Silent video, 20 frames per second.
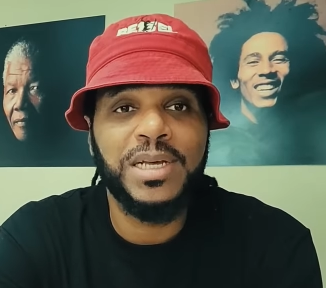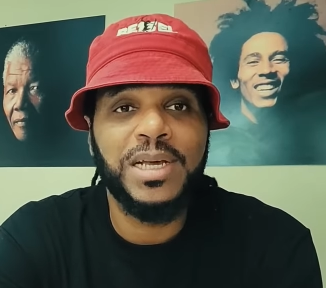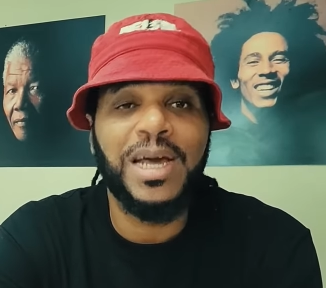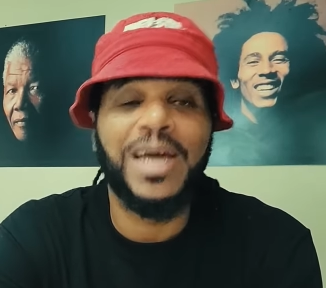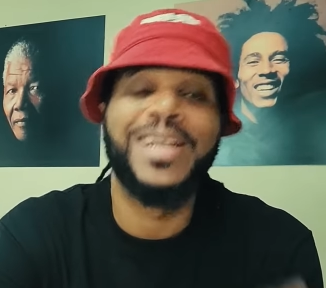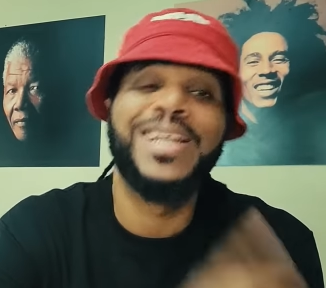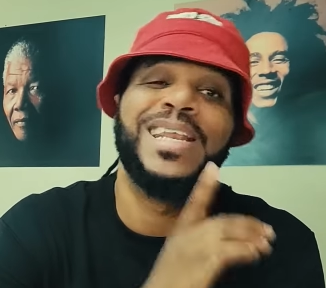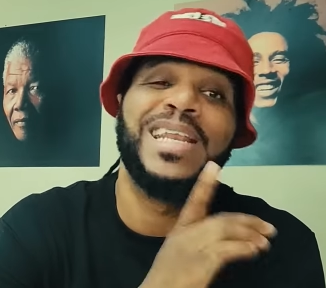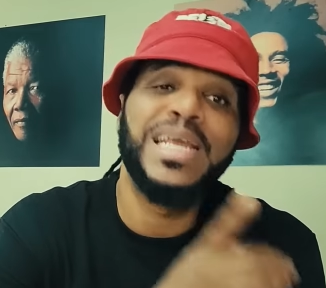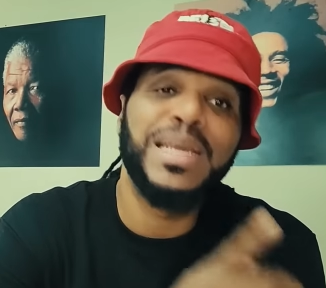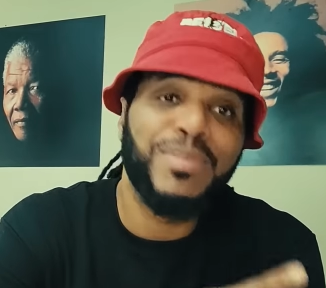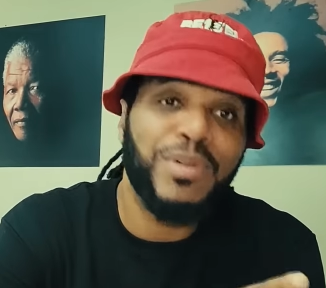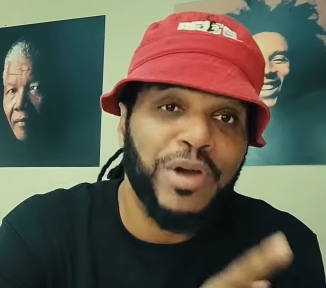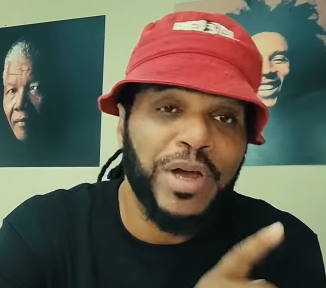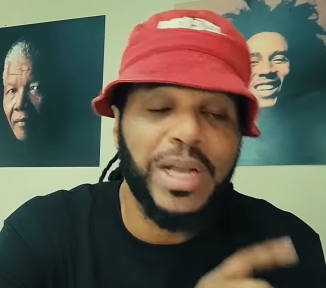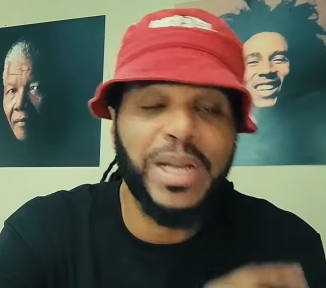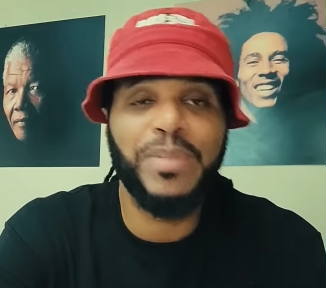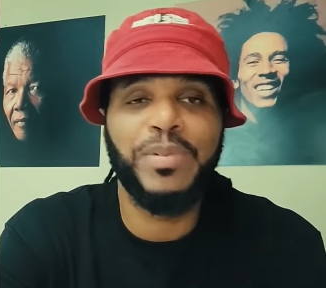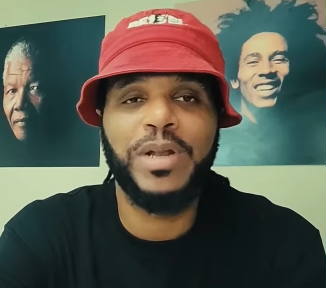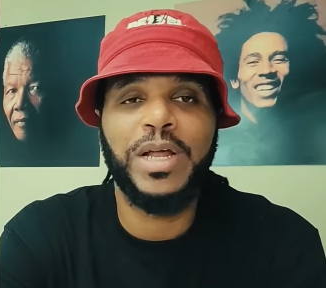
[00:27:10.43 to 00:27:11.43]
Speaker 1: And the labor
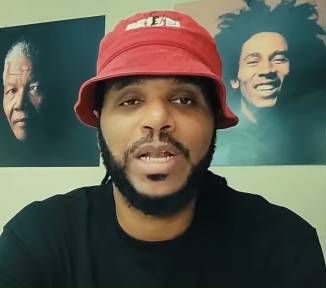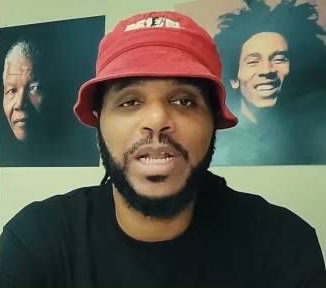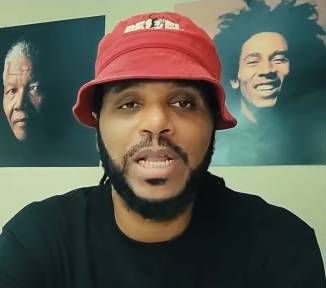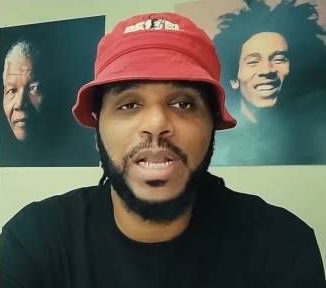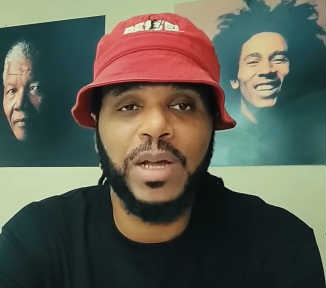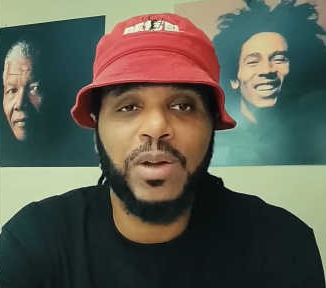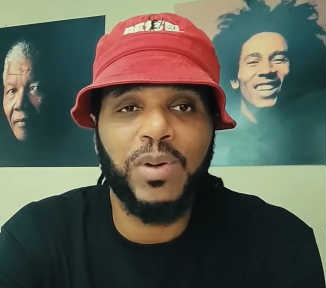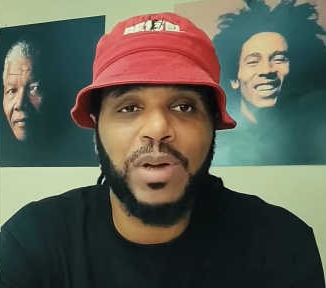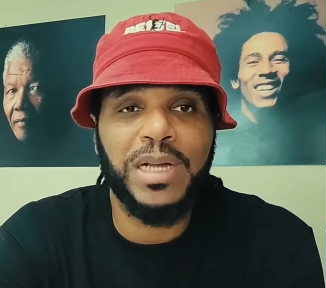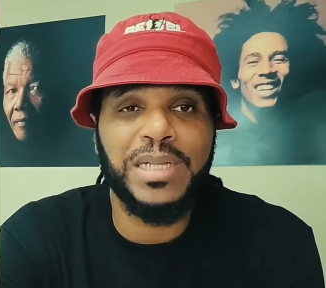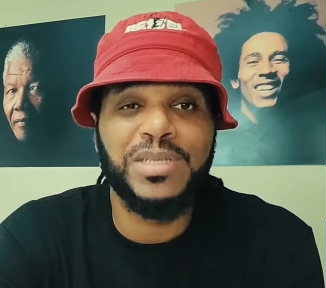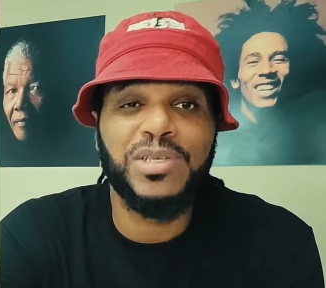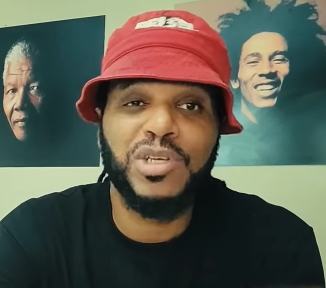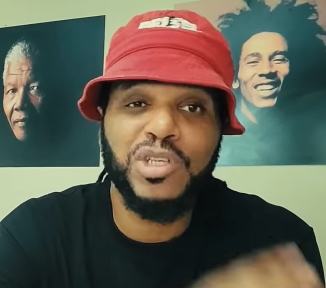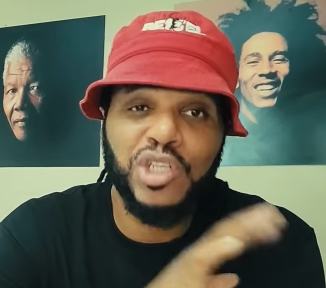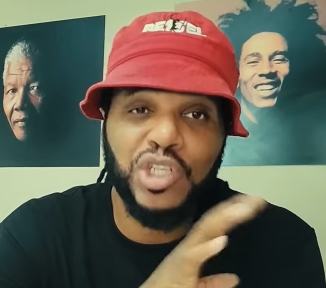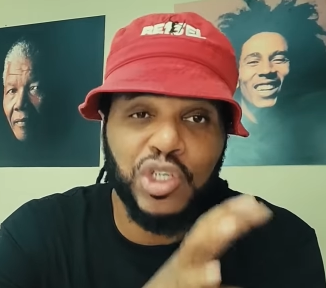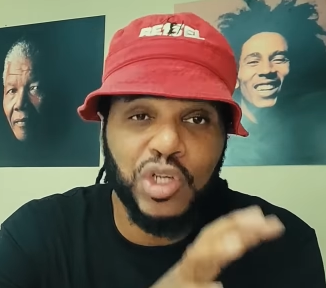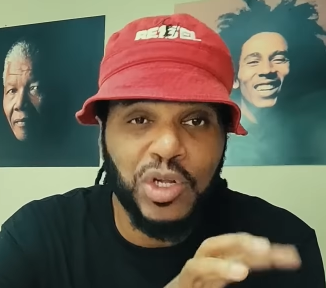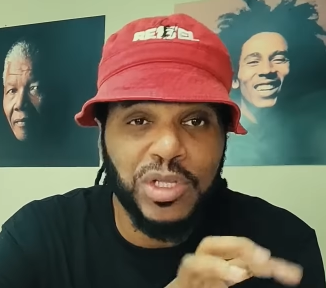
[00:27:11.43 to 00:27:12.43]
right them not dead quiet. So
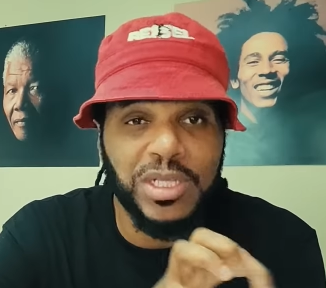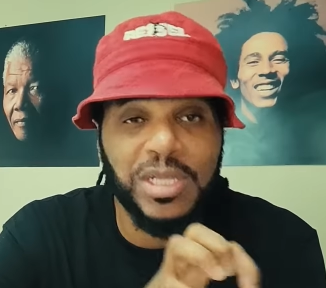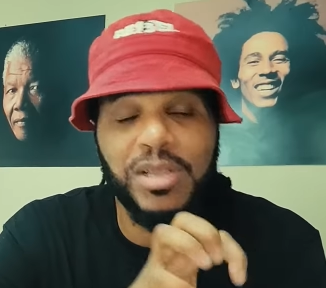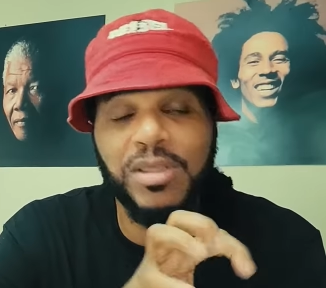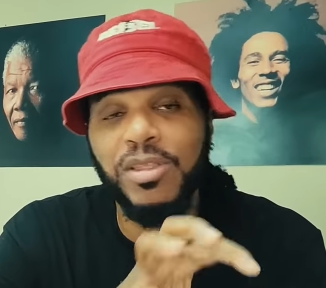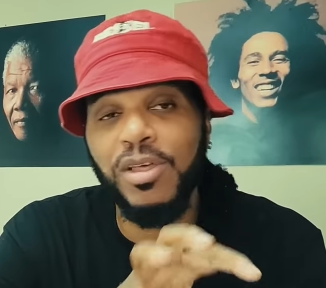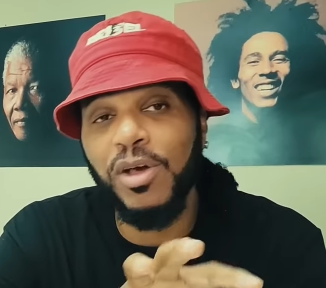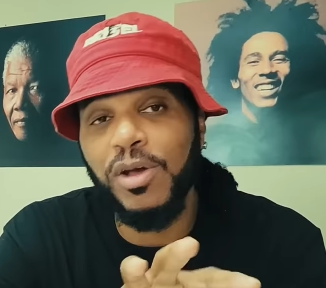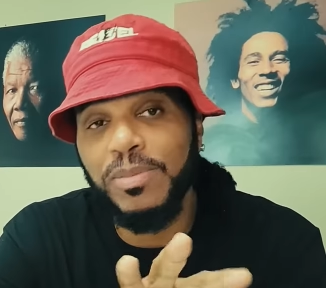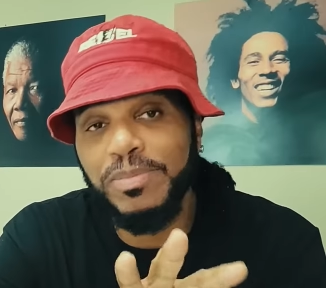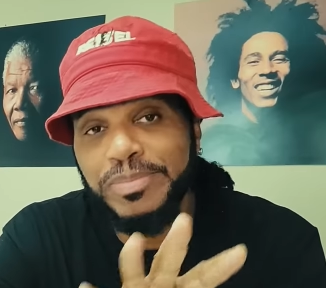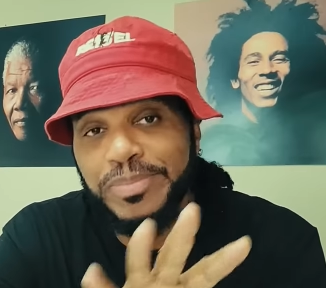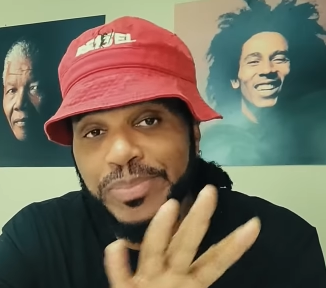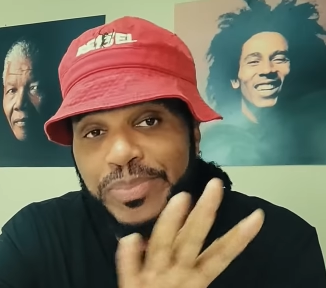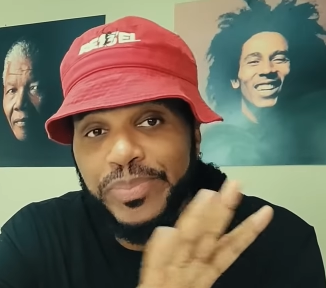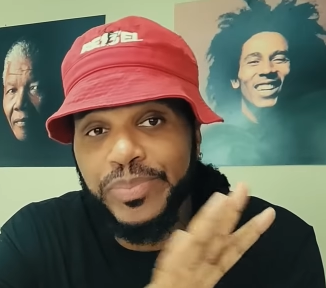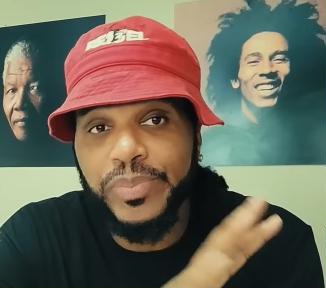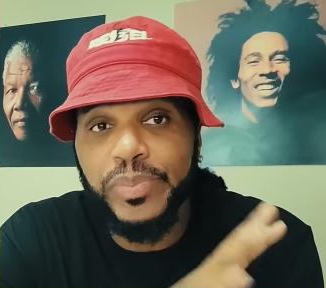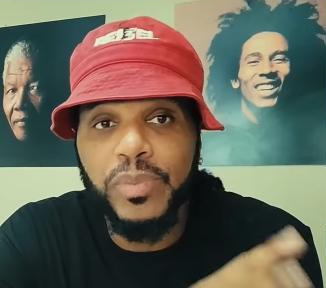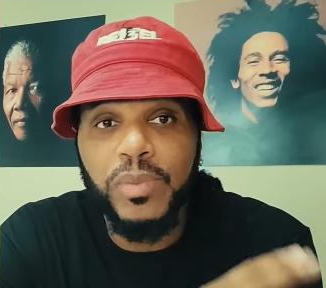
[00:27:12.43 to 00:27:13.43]
shut the
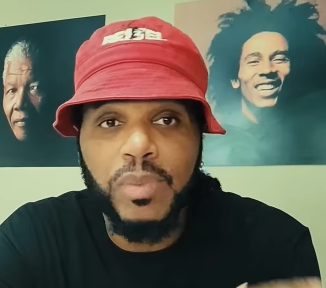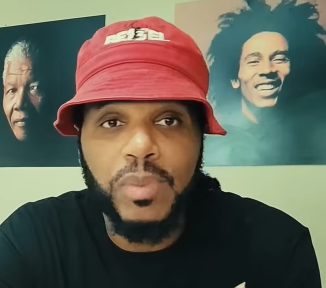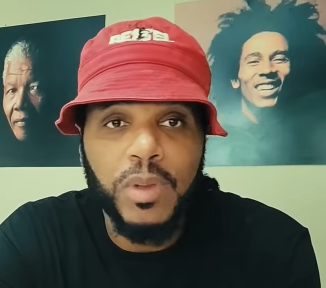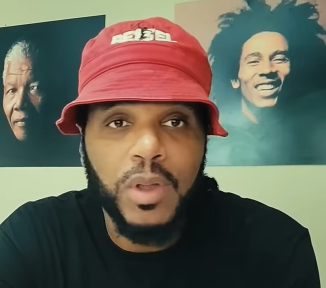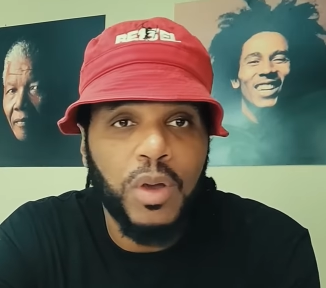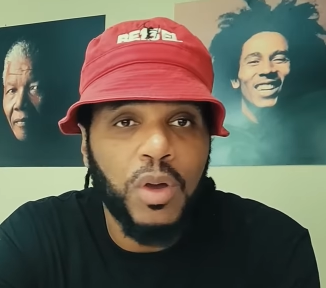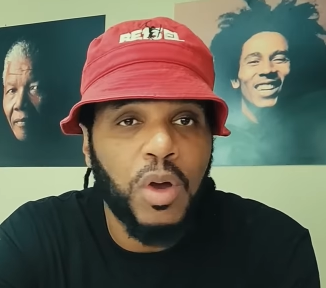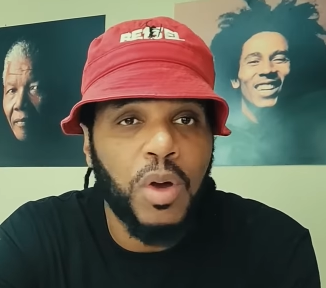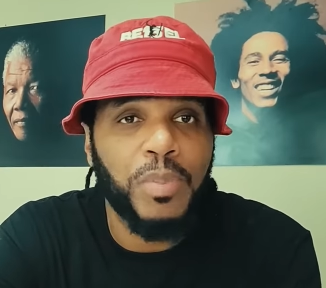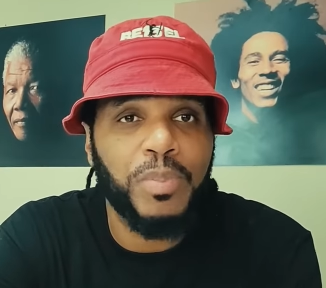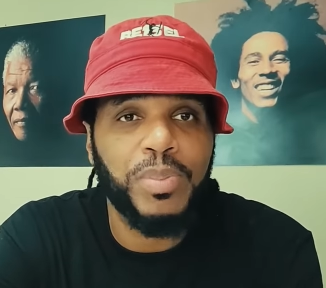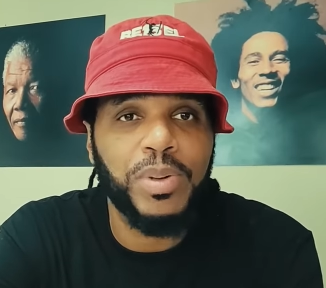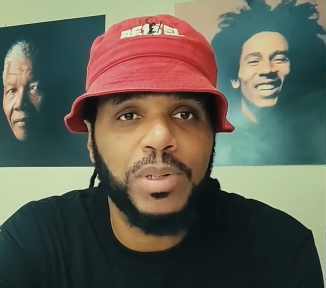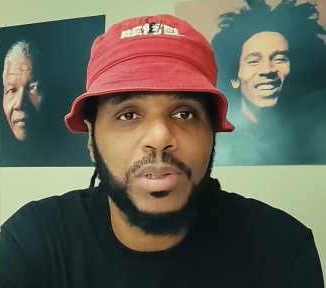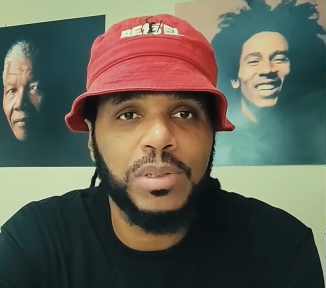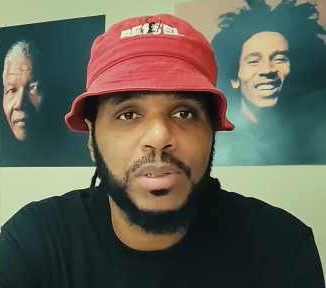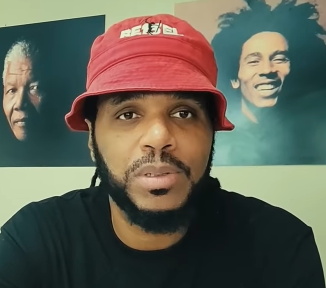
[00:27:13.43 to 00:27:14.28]
up.